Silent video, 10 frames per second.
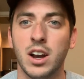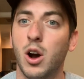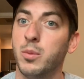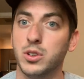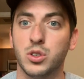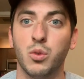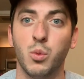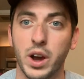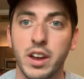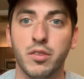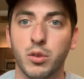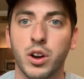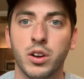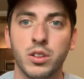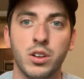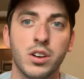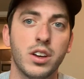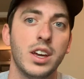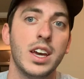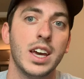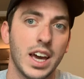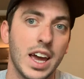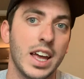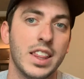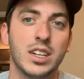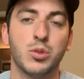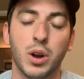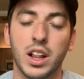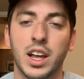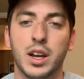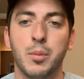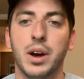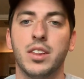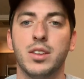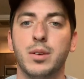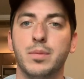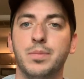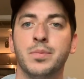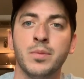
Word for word: almost a wave runner look, and that's what I like about them.